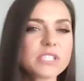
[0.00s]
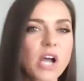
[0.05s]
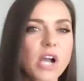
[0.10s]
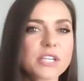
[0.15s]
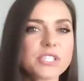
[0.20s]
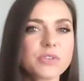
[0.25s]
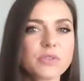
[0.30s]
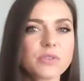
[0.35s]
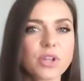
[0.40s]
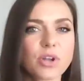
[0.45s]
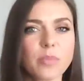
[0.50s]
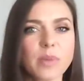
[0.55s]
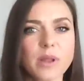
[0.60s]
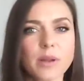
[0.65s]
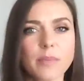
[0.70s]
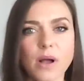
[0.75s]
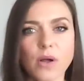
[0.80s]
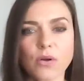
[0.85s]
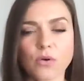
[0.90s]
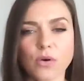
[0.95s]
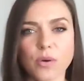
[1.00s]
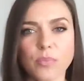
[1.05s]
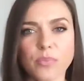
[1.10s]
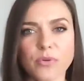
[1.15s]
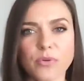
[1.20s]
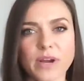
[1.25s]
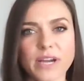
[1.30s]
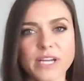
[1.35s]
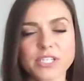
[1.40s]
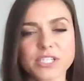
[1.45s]
to talk to you a little bit about
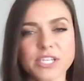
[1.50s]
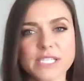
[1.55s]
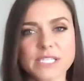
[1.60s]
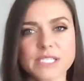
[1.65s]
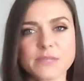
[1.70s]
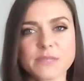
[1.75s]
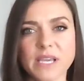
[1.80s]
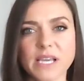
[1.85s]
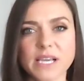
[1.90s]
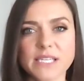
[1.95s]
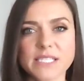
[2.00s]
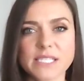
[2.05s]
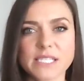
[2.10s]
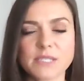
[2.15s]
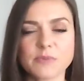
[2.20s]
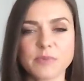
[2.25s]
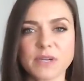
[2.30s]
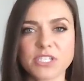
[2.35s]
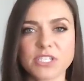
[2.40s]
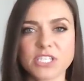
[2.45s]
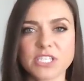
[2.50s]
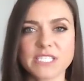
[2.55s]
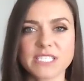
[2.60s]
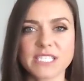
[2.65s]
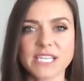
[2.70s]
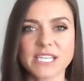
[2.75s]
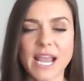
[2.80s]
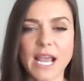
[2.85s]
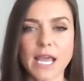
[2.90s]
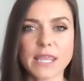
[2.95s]
corporations, because especially
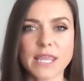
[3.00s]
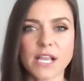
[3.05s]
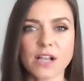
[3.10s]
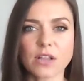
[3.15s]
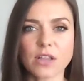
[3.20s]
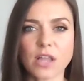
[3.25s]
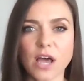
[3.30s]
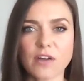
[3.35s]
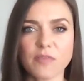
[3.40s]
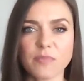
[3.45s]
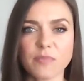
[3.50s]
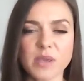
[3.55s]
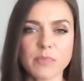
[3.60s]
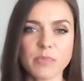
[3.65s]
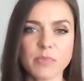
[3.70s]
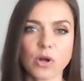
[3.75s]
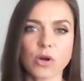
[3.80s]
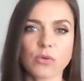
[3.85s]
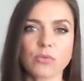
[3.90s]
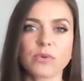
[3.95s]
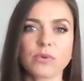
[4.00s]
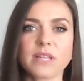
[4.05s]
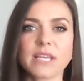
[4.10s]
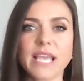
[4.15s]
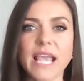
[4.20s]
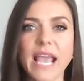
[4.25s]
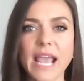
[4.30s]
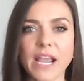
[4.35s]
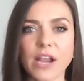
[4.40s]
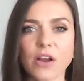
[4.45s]
today, I think a lot of people are
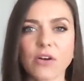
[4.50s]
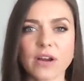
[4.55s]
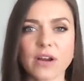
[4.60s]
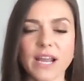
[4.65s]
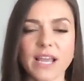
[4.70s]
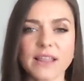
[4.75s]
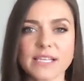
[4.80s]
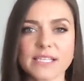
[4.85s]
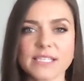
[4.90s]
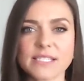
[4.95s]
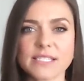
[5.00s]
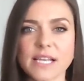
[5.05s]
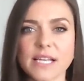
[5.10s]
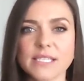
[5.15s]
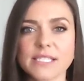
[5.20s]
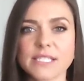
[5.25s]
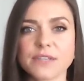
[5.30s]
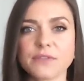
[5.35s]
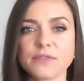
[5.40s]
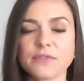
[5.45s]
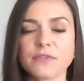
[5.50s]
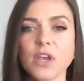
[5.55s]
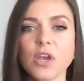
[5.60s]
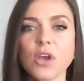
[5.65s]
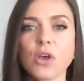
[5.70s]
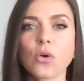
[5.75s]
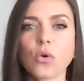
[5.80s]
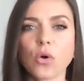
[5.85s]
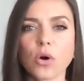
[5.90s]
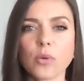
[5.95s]
really angry at this sense of
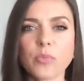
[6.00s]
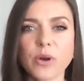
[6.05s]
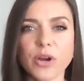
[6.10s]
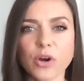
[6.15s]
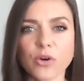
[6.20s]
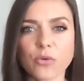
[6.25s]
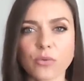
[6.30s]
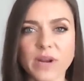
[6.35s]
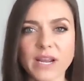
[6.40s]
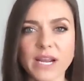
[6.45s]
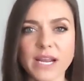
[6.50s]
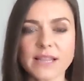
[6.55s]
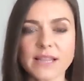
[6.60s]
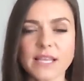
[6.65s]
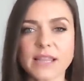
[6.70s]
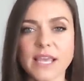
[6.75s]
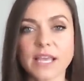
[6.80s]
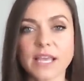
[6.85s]
corporate greed that